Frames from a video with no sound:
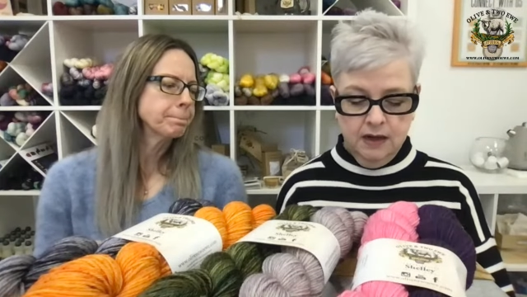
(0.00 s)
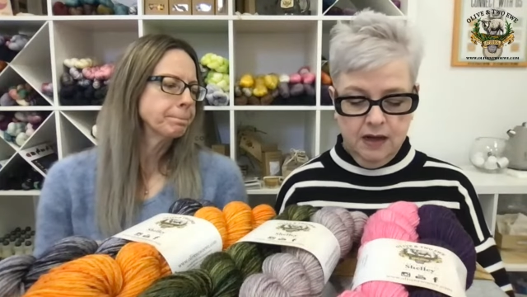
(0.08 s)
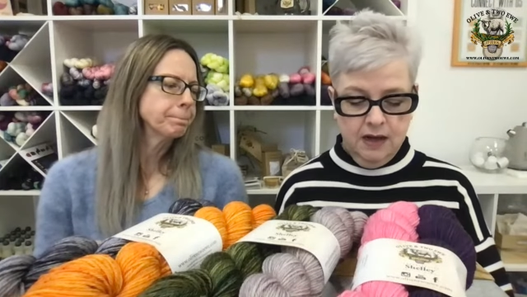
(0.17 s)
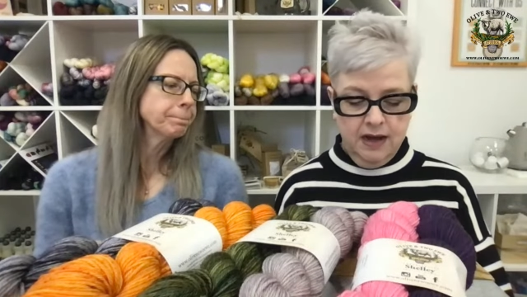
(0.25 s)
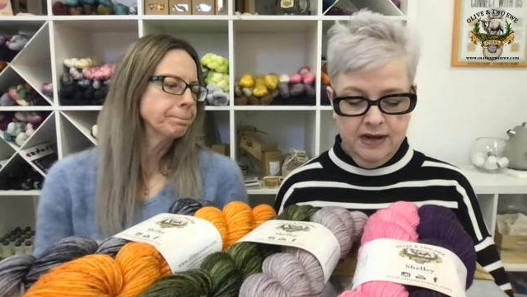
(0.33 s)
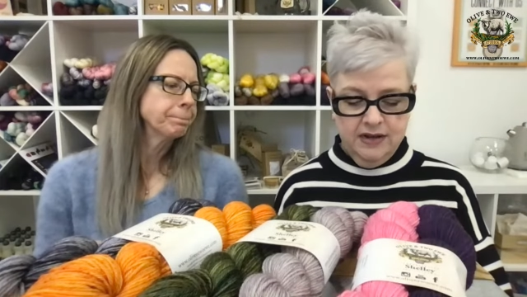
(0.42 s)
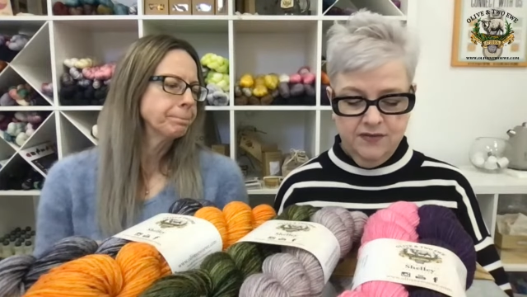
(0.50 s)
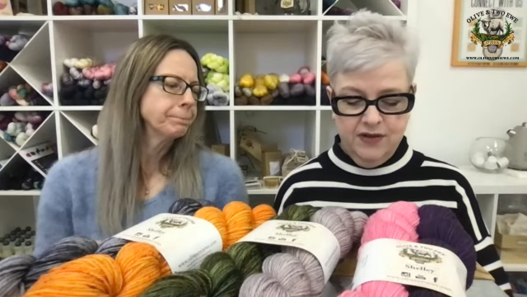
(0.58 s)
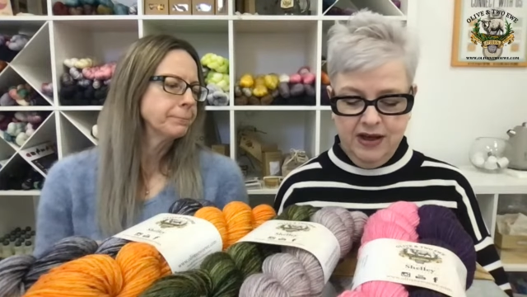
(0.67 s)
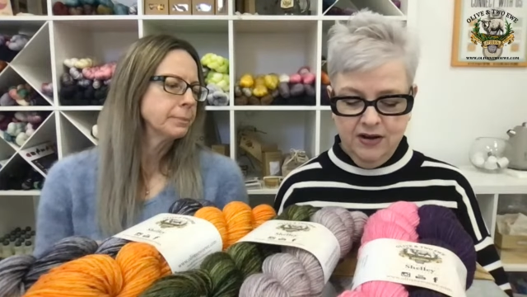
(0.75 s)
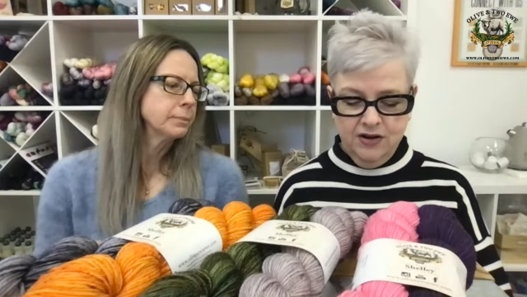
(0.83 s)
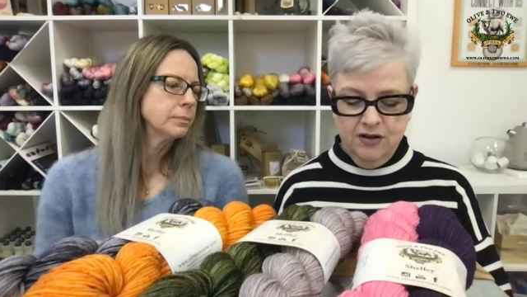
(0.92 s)
Speaker 1: kind of
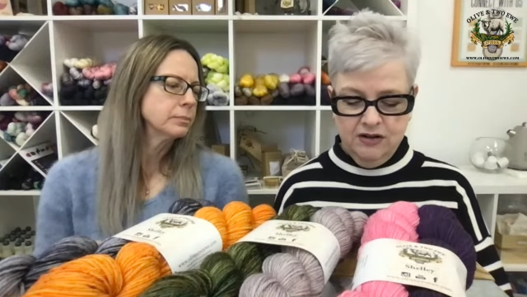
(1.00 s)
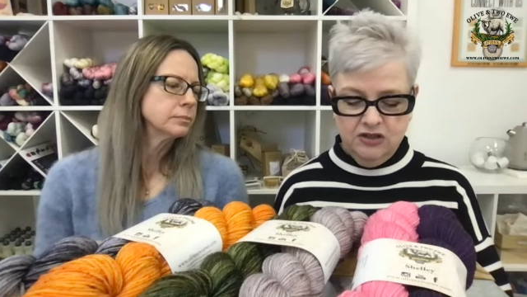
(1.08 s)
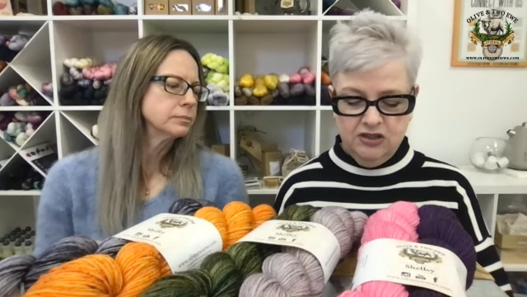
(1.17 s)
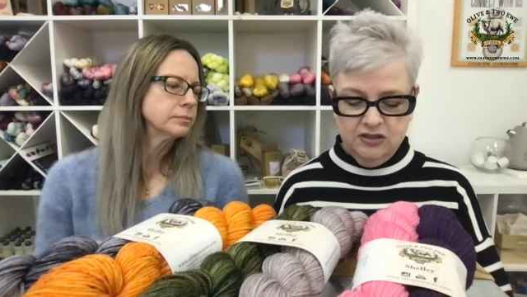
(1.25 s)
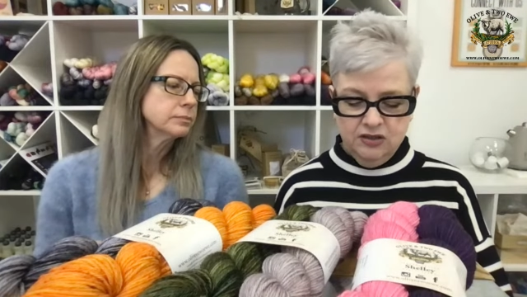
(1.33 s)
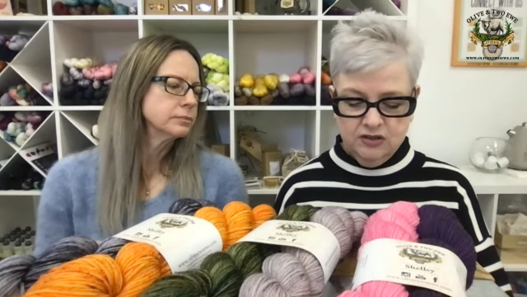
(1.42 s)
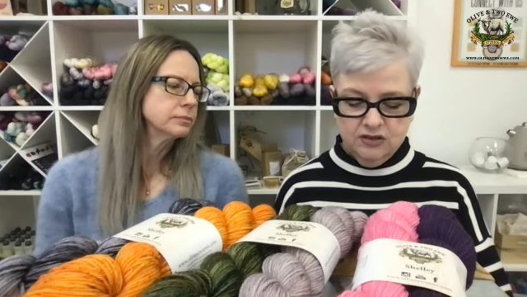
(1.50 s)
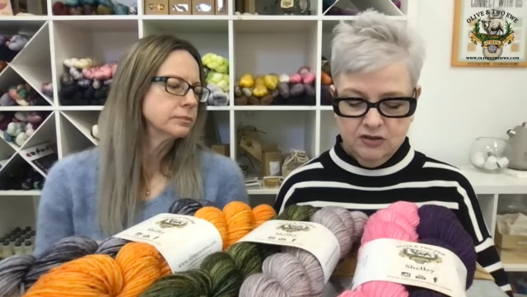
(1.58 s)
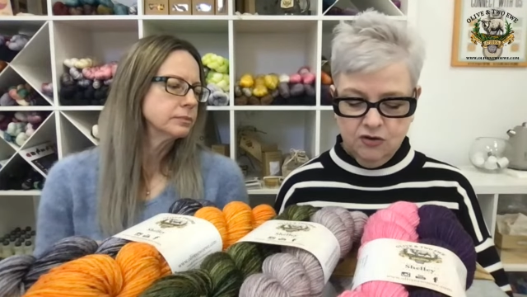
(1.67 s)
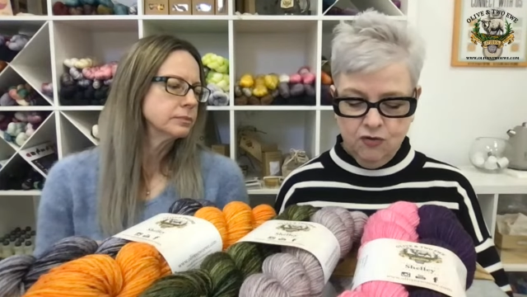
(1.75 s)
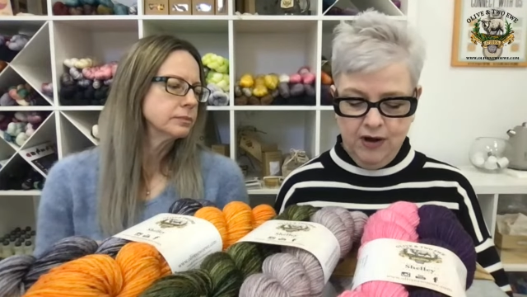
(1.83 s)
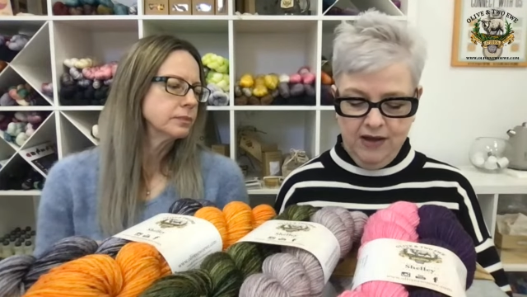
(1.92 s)
I don't know, it just looks
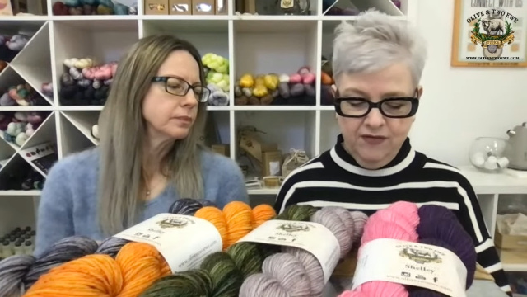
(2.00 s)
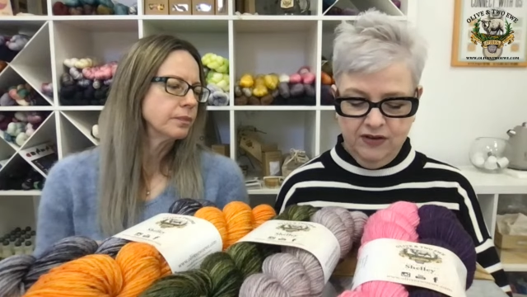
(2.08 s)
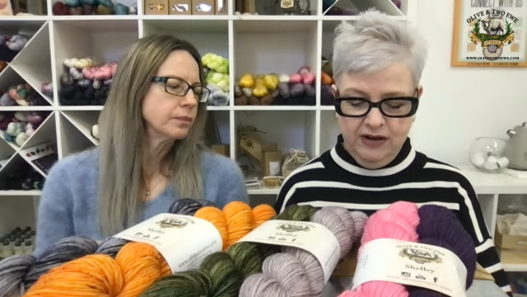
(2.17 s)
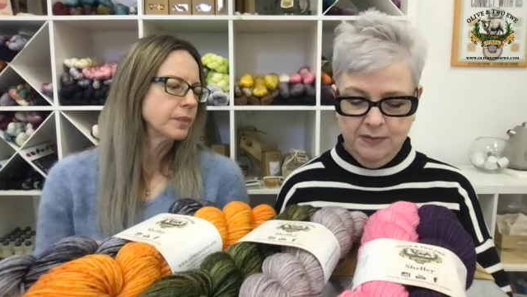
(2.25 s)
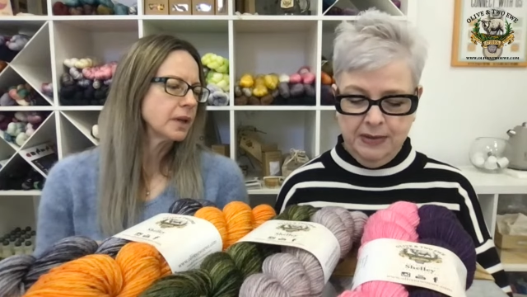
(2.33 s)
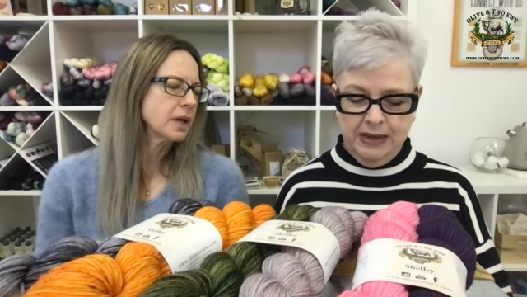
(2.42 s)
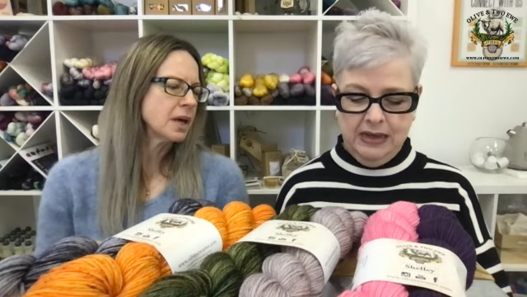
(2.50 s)
crafty to me.